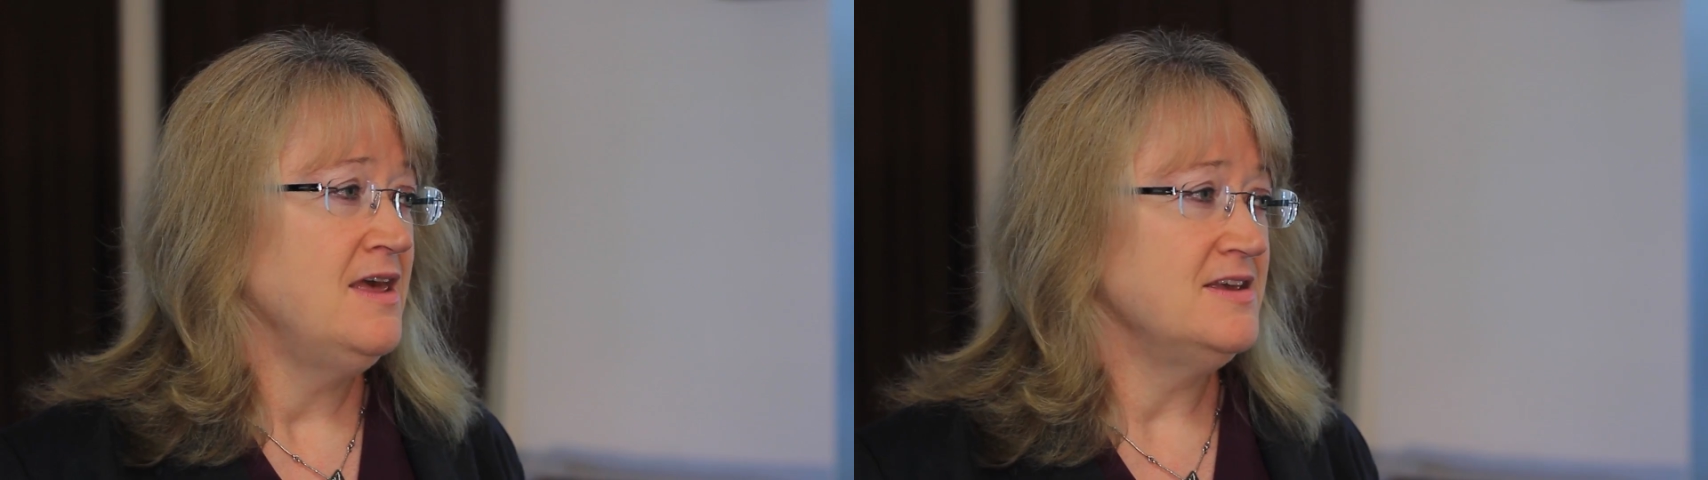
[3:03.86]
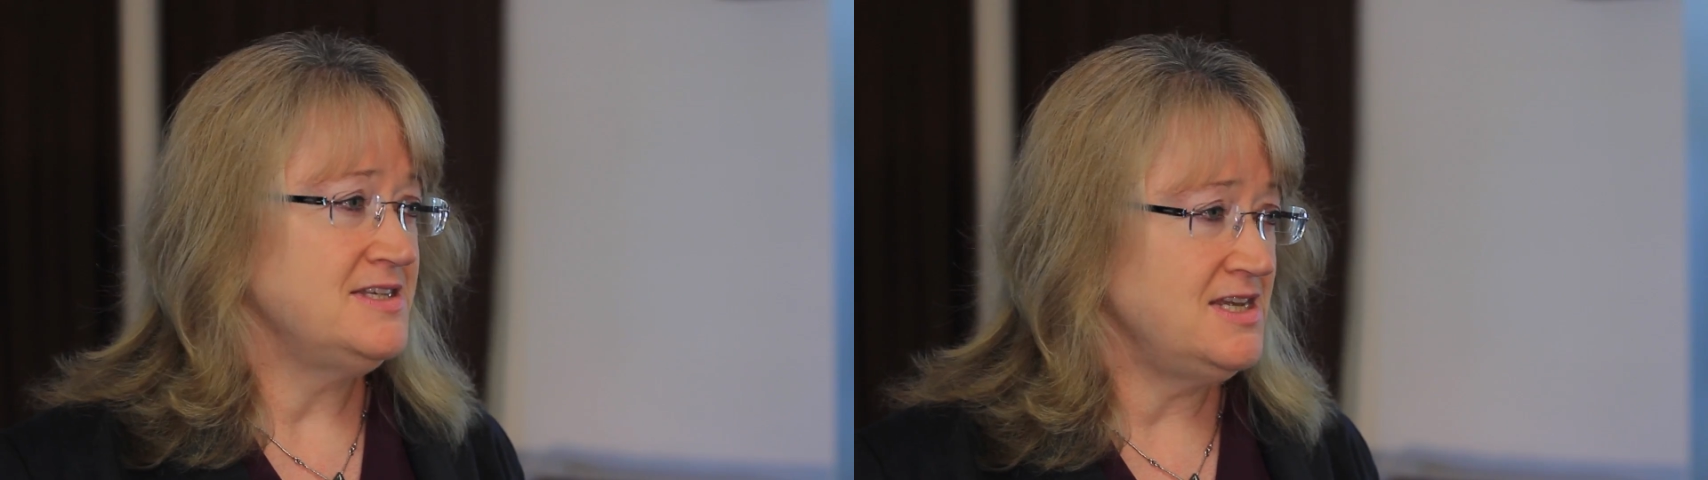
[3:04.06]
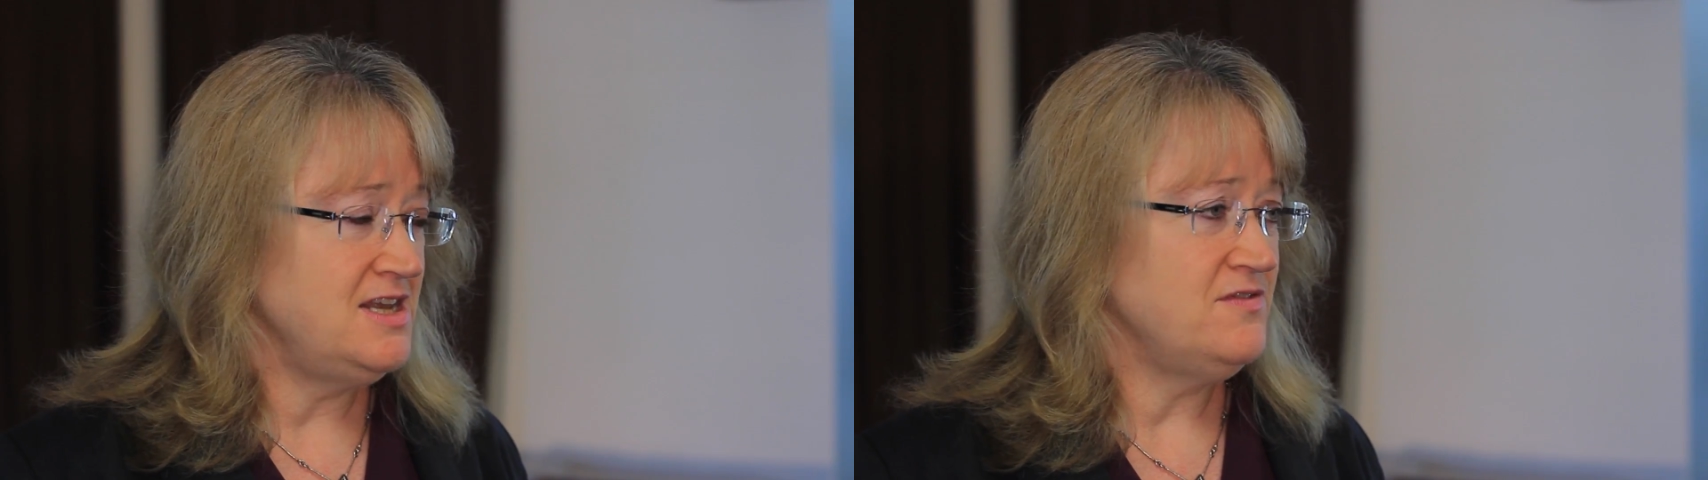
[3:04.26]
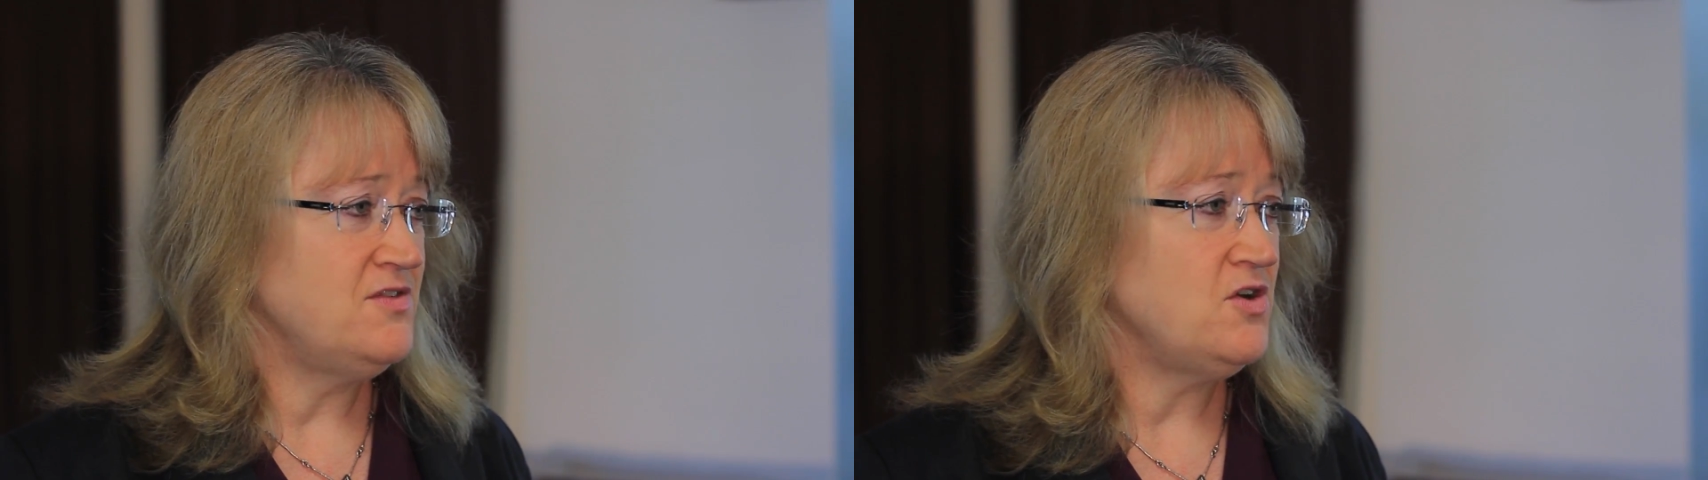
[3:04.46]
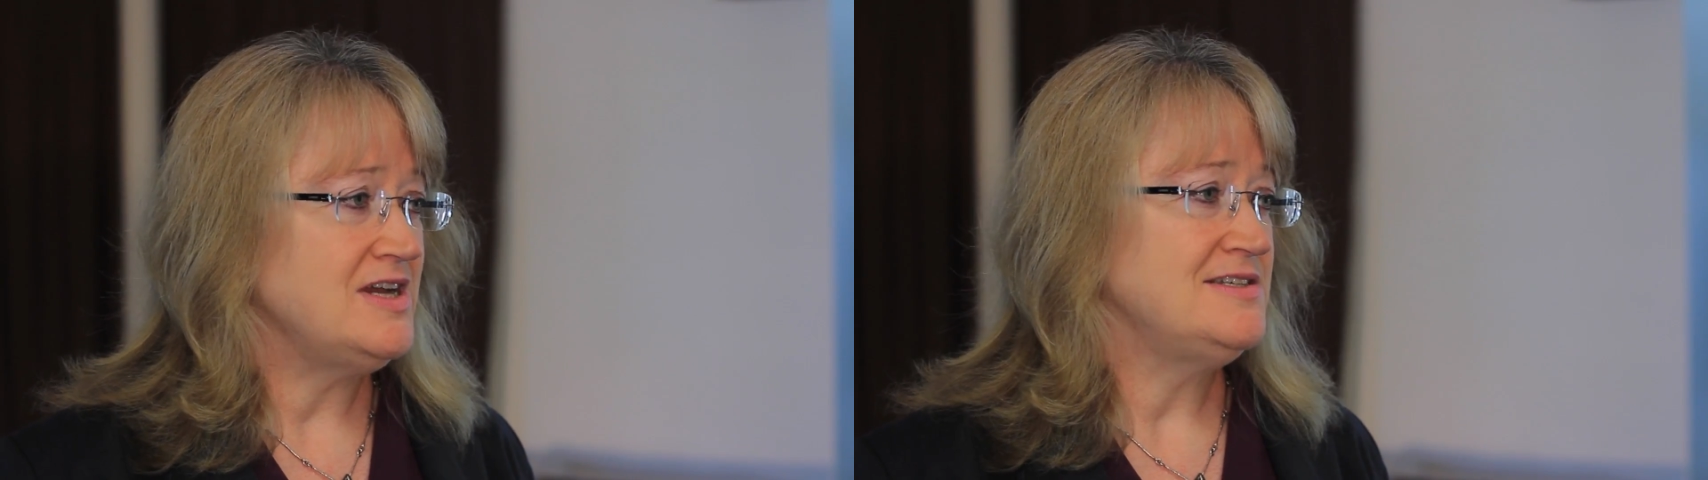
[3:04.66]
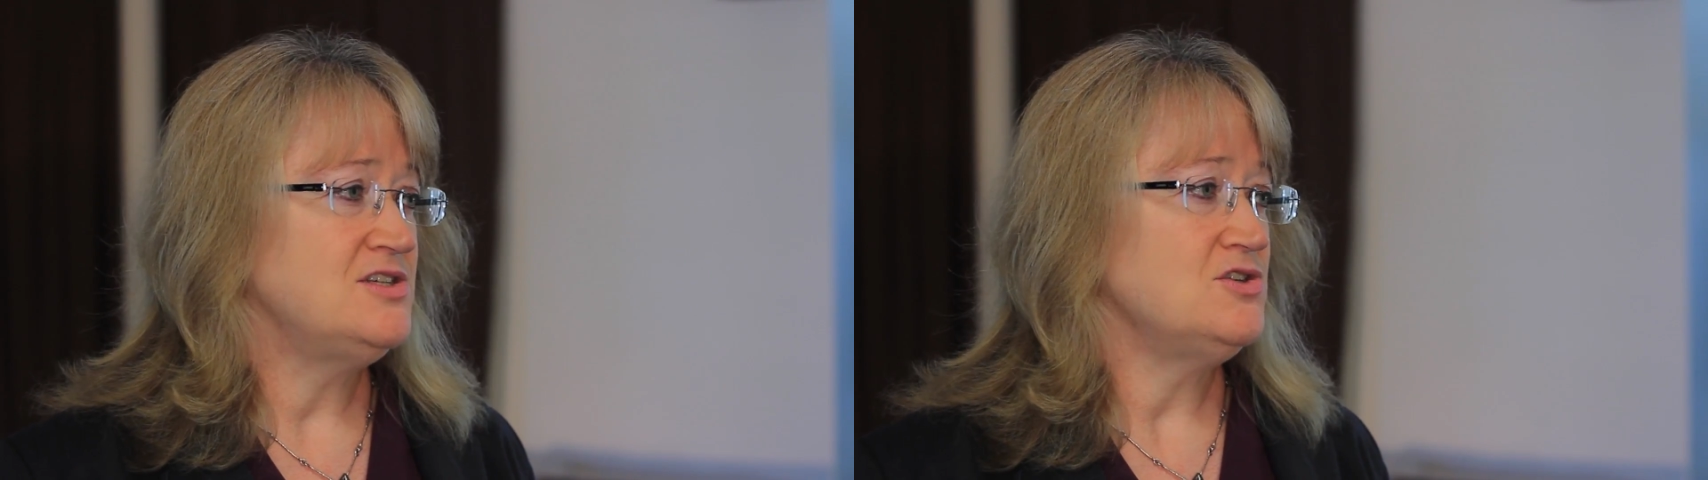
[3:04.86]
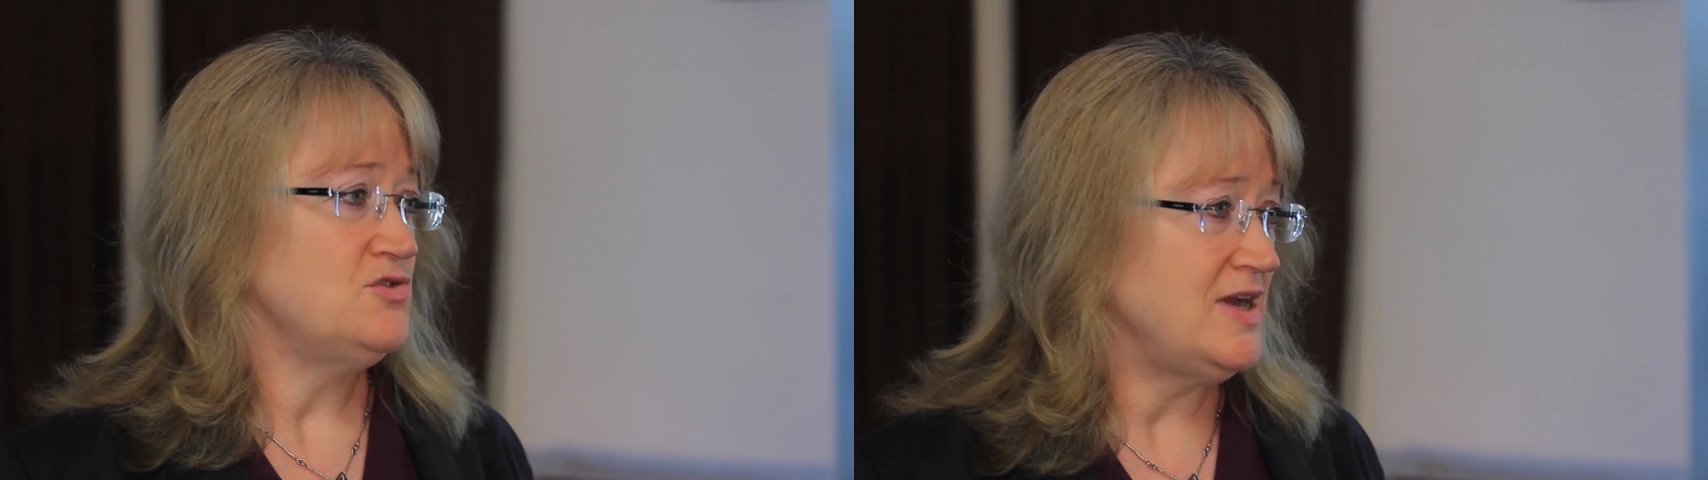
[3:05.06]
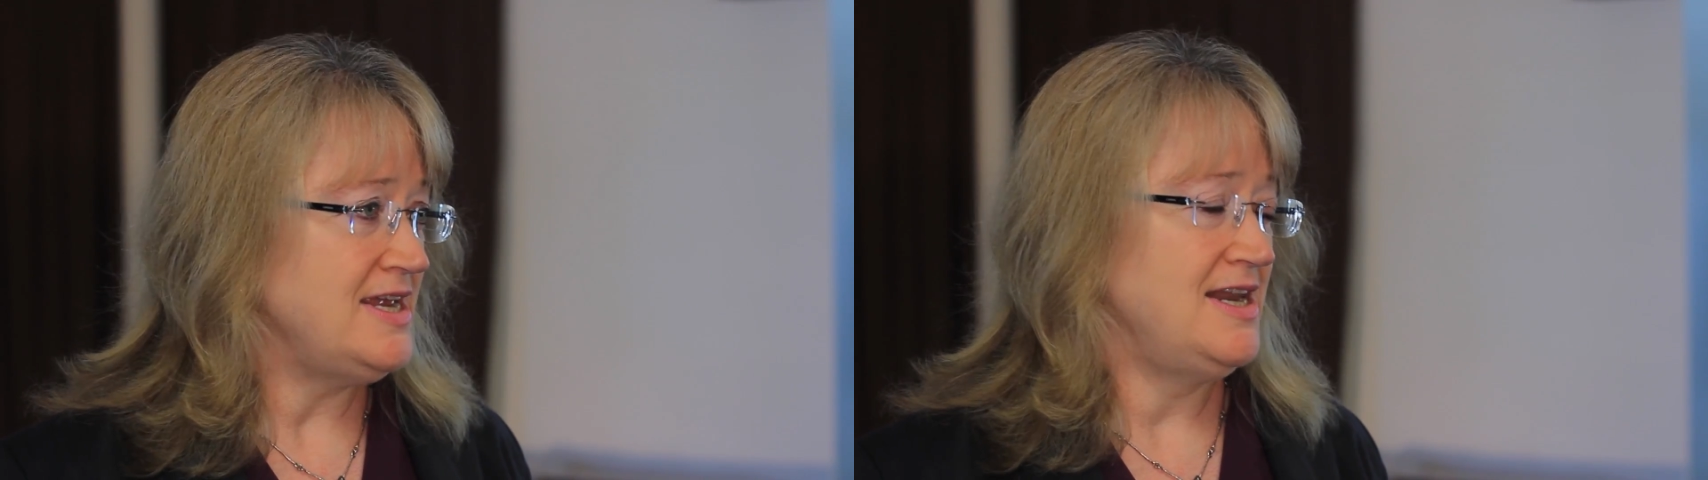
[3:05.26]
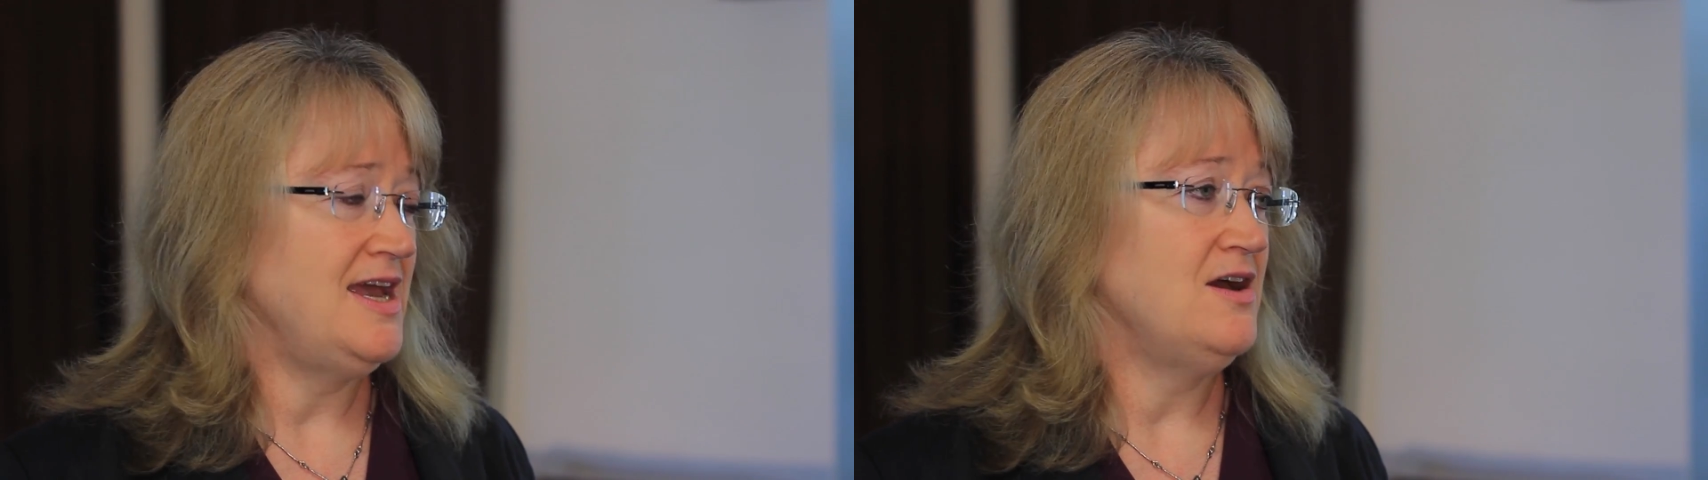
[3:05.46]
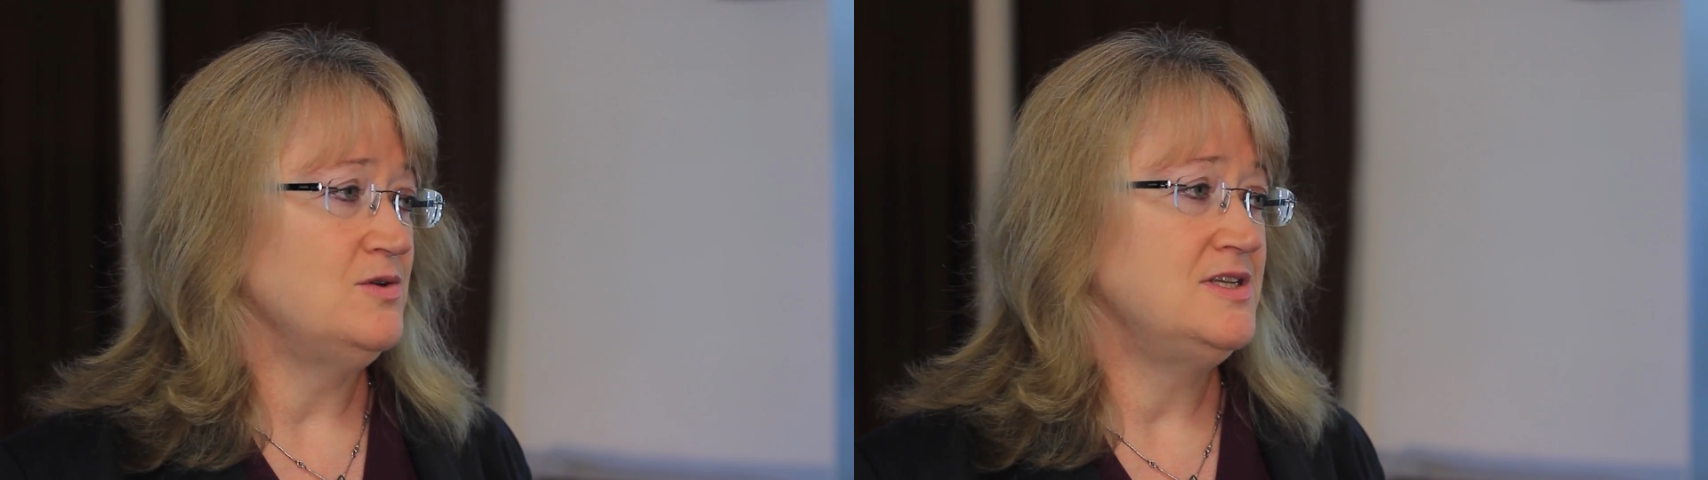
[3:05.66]
The city of Christchurch right
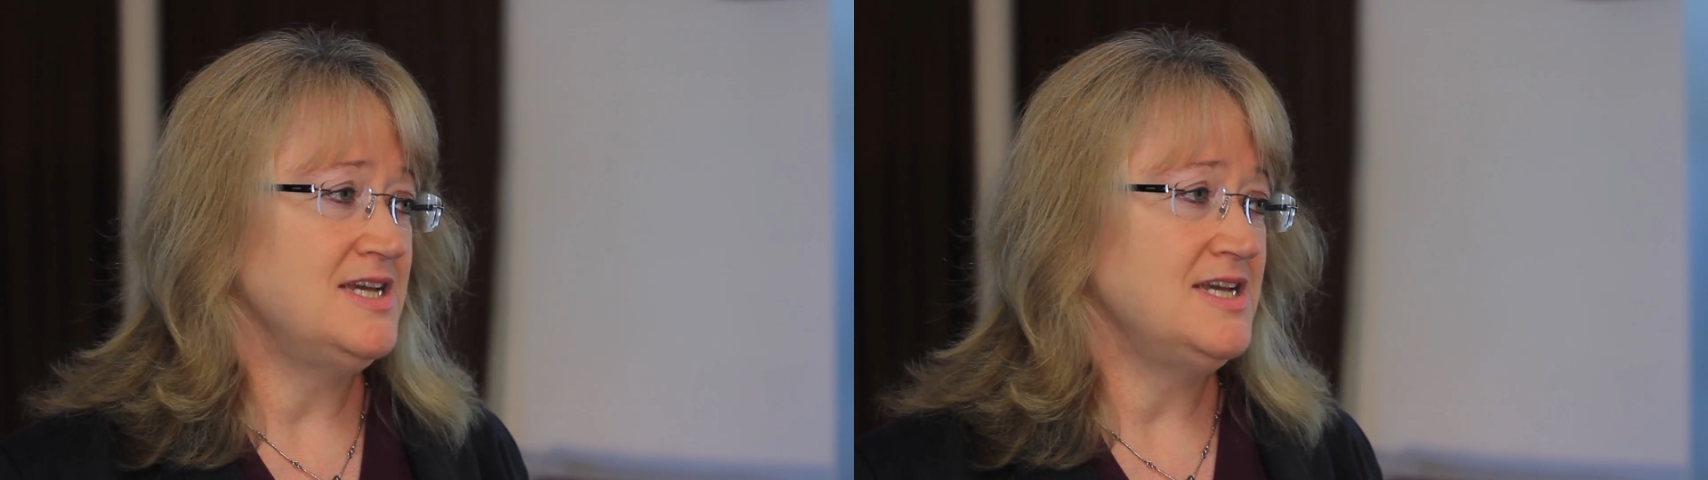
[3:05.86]
now